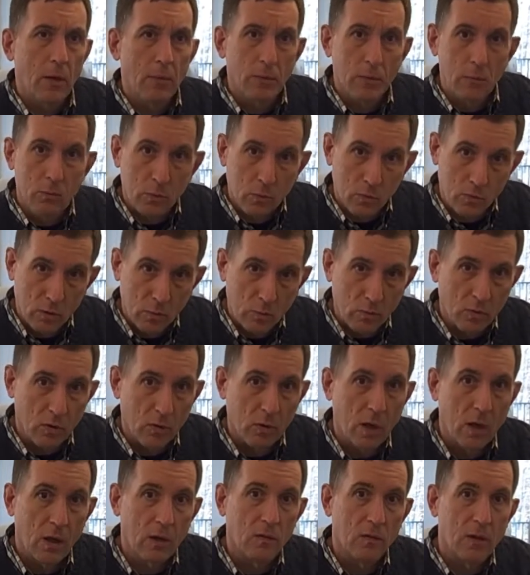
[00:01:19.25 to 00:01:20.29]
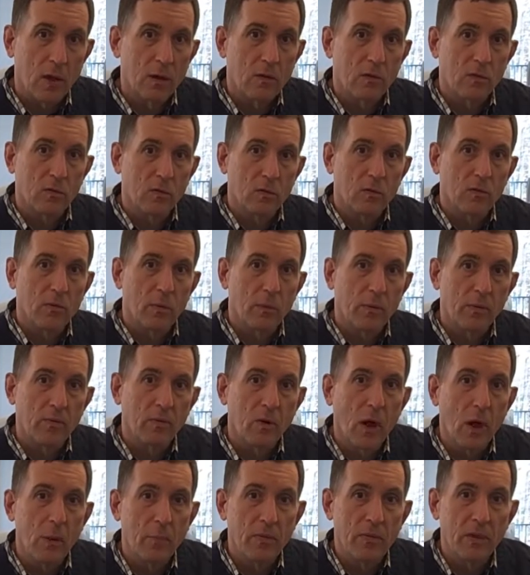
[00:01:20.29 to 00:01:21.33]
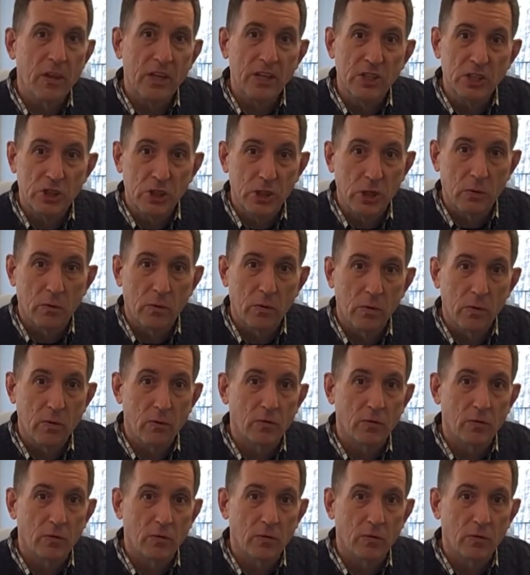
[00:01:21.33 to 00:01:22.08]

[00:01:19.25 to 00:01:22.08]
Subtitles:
The Muslims look at that from the time of the Hijra,